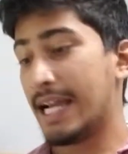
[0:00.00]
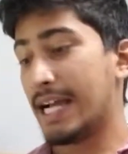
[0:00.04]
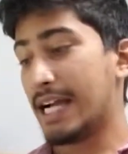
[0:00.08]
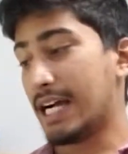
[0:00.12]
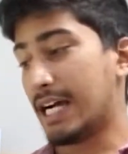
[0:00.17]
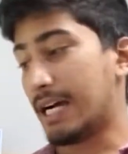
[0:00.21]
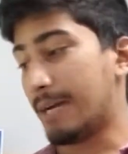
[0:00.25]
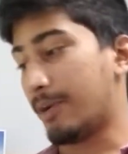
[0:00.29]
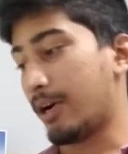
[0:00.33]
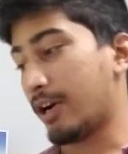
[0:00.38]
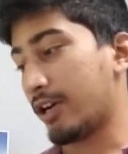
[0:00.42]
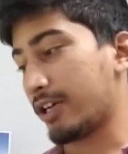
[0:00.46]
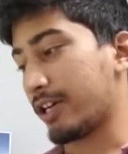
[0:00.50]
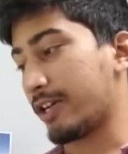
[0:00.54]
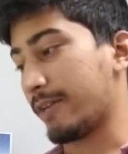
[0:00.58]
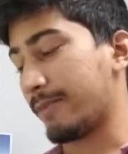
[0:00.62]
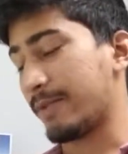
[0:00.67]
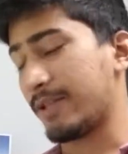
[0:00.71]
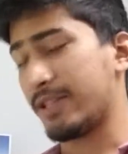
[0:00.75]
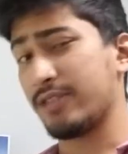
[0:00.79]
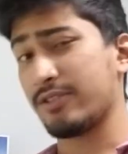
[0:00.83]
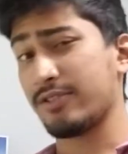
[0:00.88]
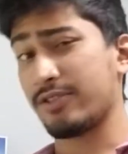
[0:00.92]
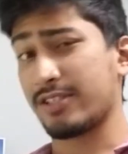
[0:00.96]
Our
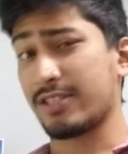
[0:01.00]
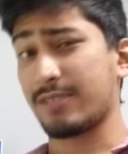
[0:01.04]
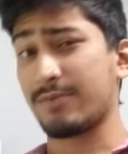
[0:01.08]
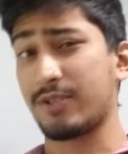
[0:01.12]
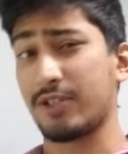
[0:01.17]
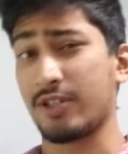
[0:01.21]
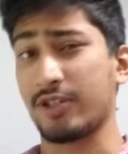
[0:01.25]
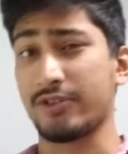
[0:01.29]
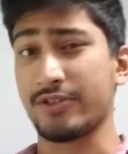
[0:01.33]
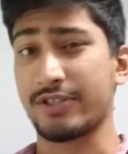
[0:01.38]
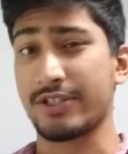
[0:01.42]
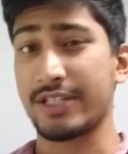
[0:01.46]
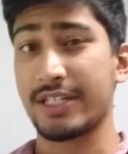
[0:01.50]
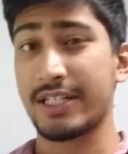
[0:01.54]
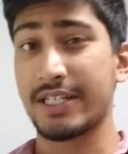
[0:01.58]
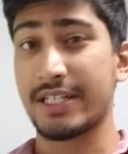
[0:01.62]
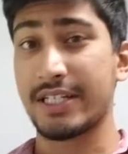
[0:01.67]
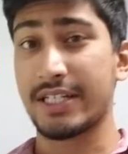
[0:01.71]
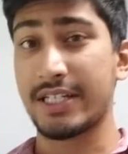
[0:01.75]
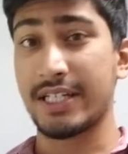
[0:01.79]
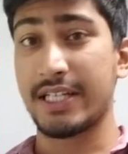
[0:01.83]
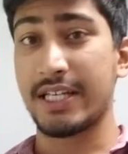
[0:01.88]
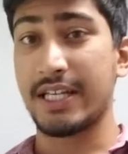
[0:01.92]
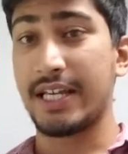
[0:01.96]
company uses something called
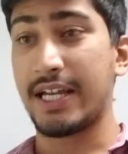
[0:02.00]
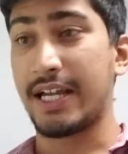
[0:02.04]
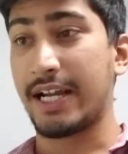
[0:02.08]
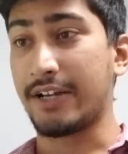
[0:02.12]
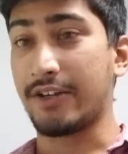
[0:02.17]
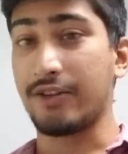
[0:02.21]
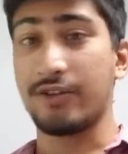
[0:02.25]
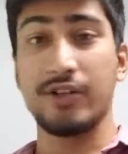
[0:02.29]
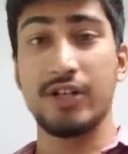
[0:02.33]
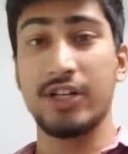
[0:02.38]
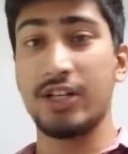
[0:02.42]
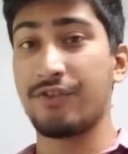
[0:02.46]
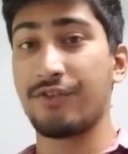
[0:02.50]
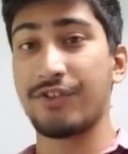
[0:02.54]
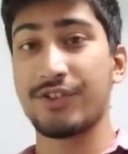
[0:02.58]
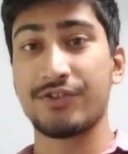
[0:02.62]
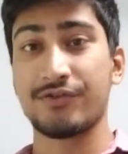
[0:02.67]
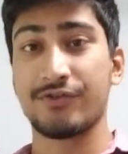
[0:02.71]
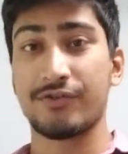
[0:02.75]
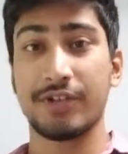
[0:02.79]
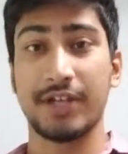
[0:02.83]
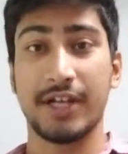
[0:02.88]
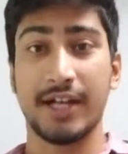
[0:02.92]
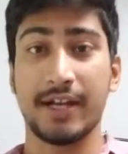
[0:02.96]
CTE. I don't know if it's
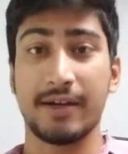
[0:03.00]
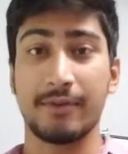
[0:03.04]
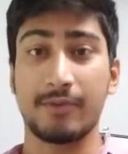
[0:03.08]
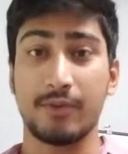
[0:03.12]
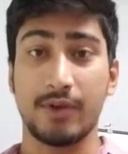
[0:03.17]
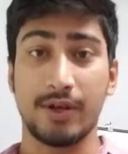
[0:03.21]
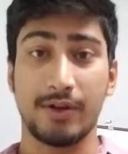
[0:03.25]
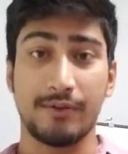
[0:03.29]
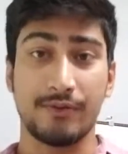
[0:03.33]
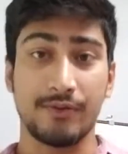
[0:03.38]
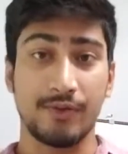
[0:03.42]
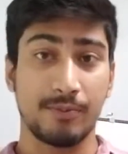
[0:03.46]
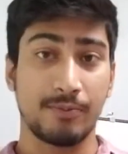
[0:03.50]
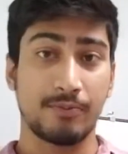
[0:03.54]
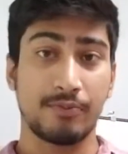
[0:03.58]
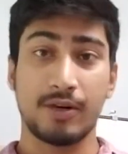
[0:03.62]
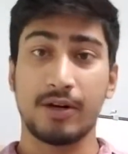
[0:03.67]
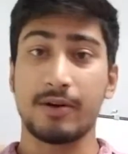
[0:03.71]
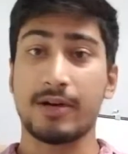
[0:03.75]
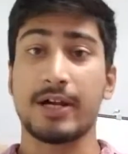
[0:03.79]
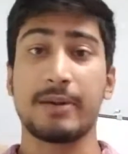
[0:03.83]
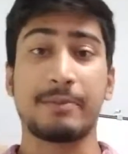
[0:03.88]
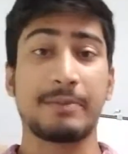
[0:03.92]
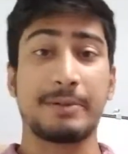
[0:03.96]
free. The
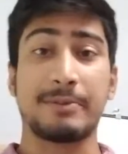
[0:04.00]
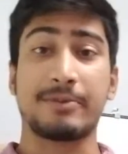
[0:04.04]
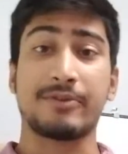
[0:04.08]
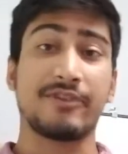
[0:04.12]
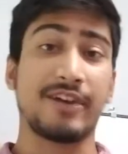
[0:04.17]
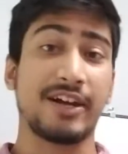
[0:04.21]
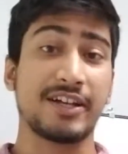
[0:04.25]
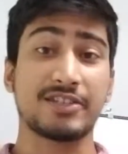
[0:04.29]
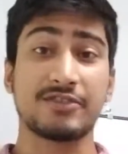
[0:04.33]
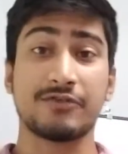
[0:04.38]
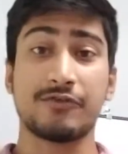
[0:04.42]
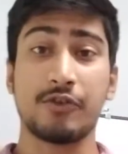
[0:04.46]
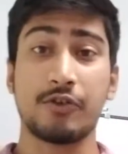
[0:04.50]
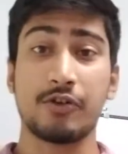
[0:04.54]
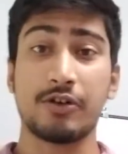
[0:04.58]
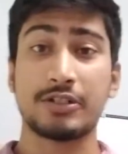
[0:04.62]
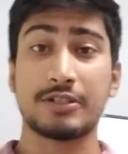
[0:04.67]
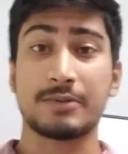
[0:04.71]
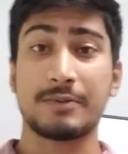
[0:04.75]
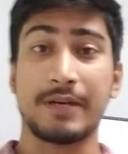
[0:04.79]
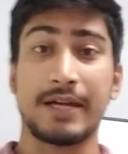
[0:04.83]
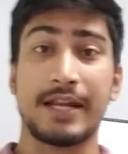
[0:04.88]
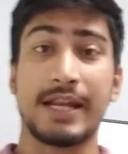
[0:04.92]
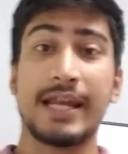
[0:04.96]
company provides it for us,
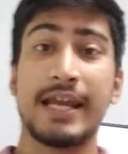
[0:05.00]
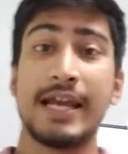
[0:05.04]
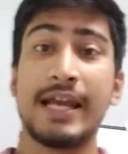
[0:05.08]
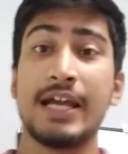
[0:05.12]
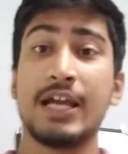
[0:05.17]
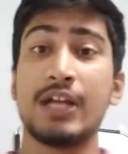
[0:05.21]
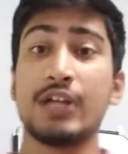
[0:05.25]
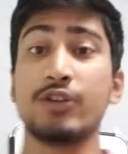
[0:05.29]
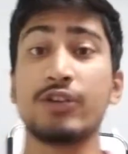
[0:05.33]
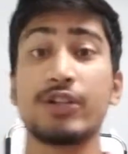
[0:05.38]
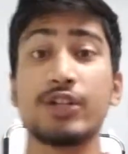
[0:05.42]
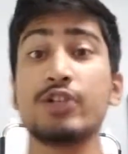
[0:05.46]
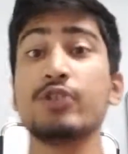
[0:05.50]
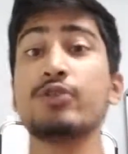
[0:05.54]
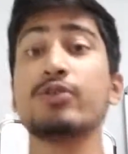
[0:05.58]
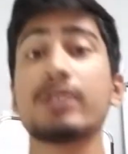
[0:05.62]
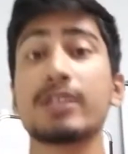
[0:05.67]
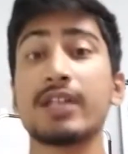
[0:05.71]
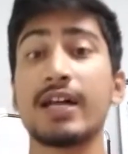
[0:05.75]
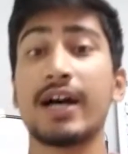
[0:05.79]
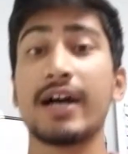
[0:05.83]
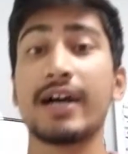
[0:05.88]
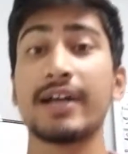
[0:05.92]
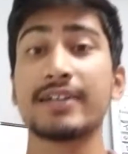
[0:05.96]
but you can
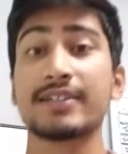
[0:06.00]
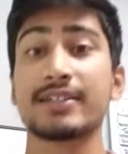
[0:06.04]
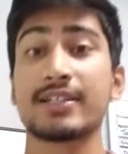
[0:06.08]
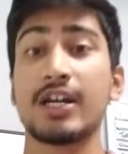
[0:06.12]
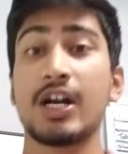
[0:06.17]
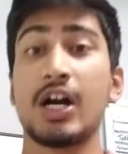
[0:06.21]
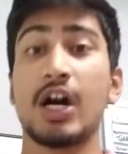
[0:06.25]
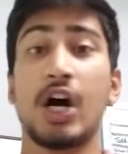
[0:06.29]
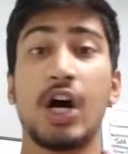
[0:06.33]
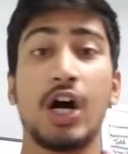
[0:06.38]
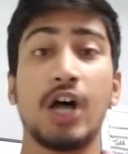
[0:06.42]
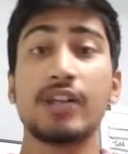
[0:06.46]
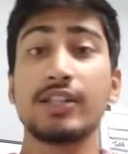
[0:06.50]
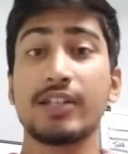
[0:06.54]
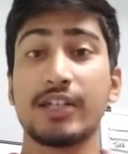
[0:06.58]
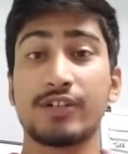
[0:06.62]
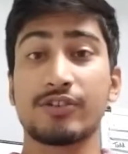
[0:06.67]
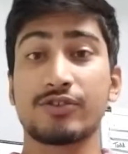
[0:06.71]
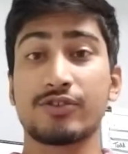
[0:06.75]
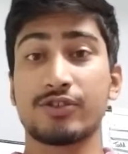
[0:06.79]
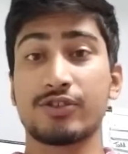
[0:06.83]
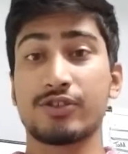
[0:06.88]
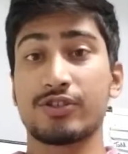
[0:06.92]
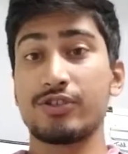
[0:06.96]
utilize online
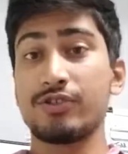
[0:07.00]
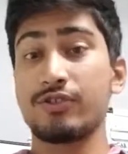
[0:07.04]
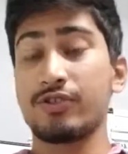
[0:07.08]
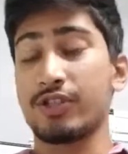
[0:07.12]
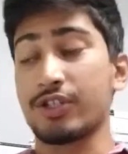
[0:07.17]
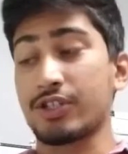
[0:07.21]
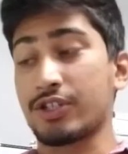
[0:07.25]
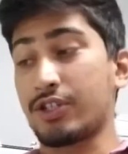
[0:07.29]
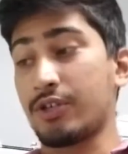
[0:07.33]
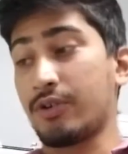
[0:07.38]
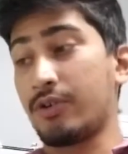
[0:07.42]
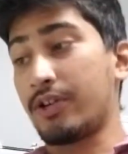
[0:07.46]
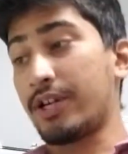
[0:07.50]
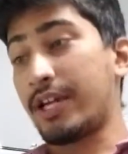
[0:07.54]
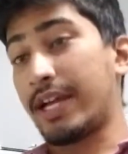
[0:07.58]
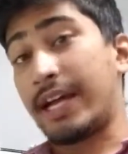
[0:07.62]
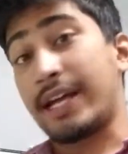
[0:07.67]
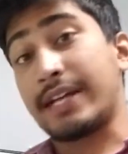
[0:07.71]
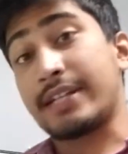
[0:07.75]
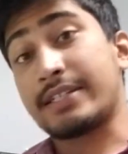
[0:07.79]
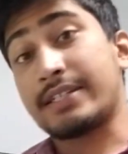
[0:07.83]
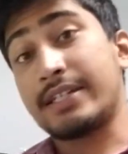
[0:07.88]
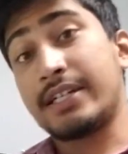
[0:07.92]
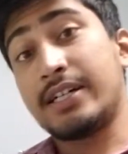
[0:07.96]
source too. Just go into
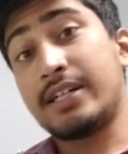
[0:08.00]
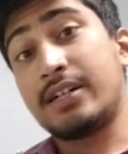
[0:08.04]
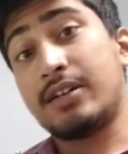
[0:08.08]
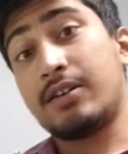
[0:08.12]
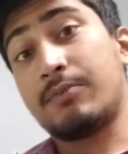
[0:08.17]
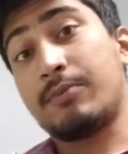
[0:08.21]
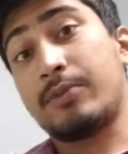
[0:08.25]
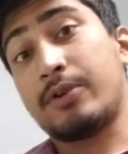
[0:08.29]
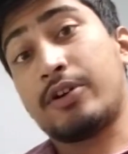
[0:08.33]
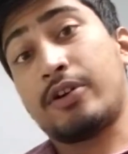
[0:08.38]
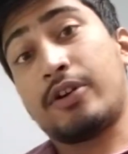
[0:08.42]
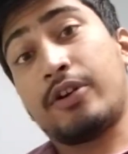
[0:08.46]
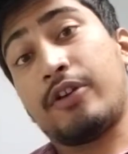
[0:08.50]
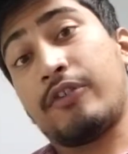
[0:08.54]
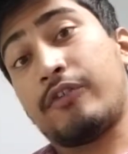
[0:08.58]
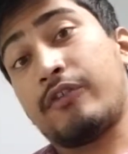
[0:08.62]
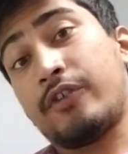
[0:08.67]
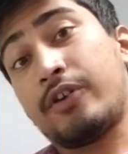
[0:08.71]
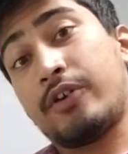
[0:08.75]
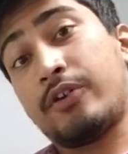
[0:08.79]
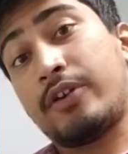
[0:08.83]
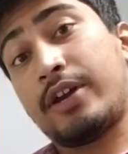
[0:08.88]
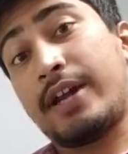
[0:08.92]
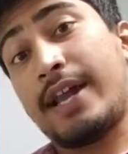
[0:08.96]
Excel, put it on your
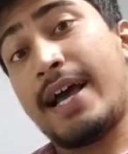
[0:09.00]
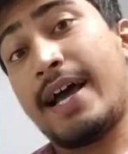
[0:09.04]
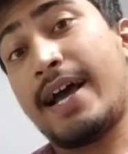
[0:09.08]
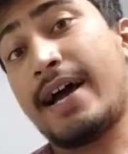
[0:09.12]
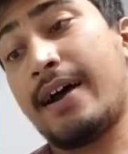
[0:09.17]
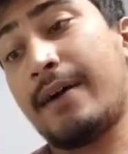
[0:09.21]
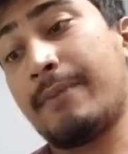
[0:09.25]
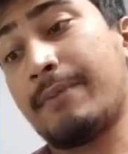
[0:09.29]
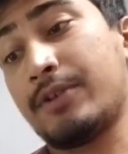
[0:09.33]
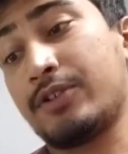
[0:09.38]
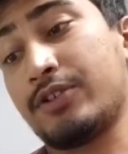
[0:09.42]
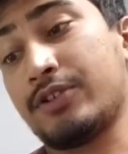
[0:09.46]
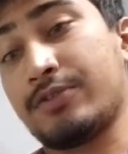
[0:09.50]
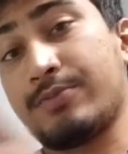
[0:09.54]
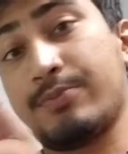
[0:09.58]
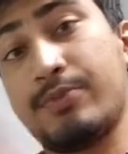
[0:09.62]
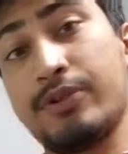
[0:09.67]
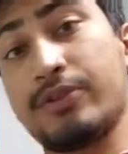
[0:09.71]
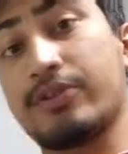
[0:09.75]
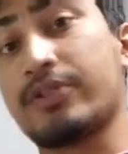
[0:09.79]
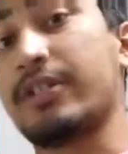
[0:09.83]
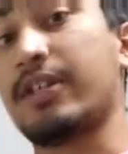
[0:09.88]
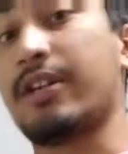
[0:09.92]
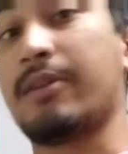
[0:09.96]
phone and app, and just
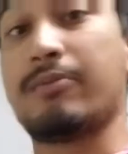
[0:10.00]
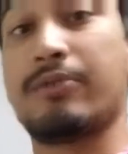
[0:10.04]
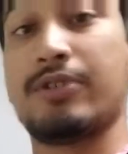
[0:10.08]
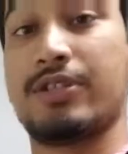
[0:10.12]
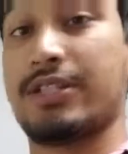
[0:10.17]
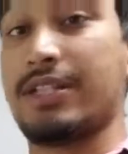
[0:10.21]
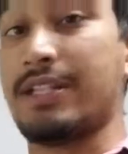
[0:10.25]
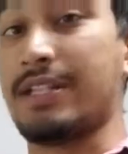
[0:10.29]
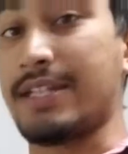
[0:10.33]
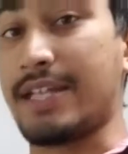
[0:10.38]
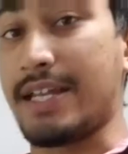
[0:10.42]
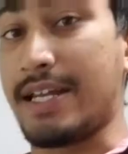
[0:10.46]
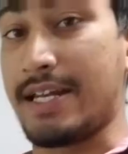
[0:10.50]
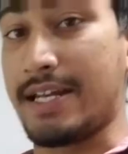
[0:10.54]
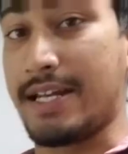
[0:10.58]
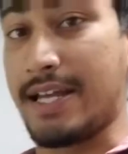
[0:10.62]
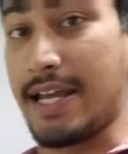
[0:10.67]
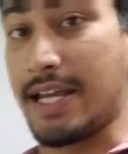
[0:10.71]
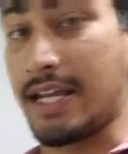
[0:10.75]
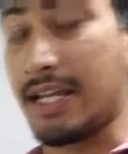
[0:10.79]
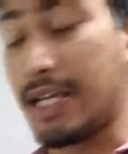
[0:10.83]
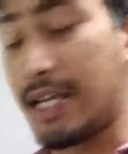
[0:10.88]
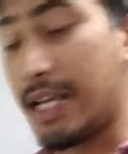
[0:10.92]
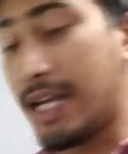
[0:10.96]
put the numbers in day to day.